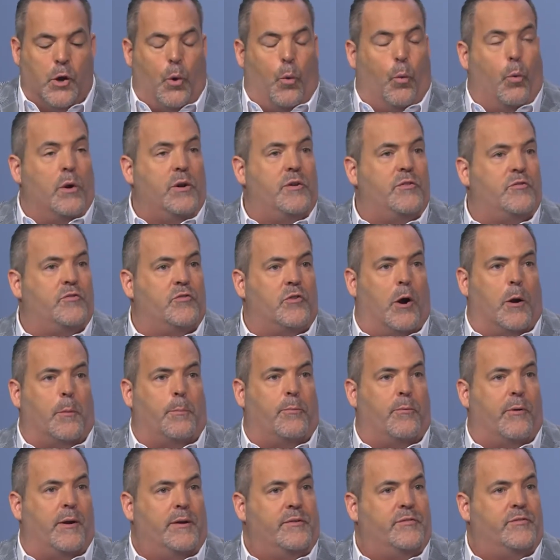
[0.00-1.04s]
What is Sharpe
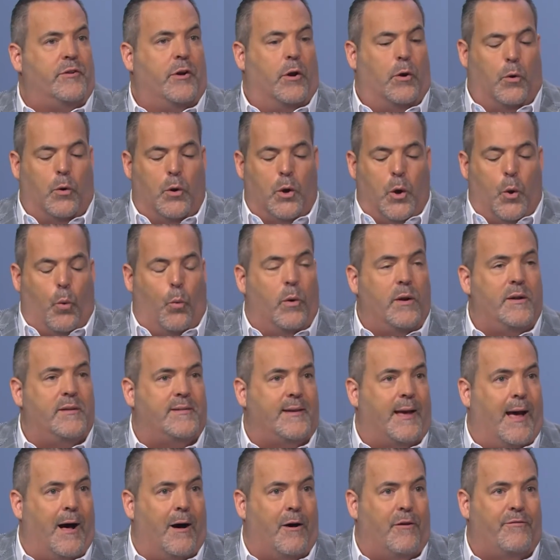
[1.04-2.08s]
ratio? What is
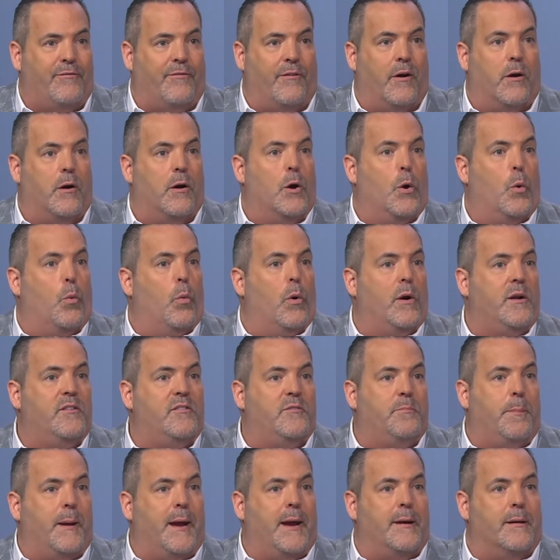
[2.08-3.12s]
alpha? What is
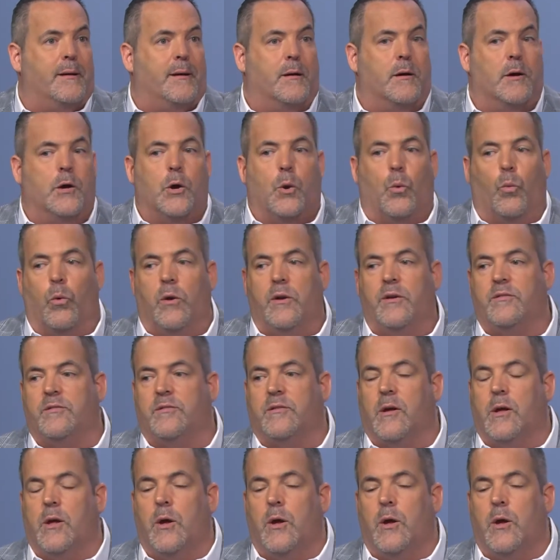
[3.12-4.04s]
beta? What is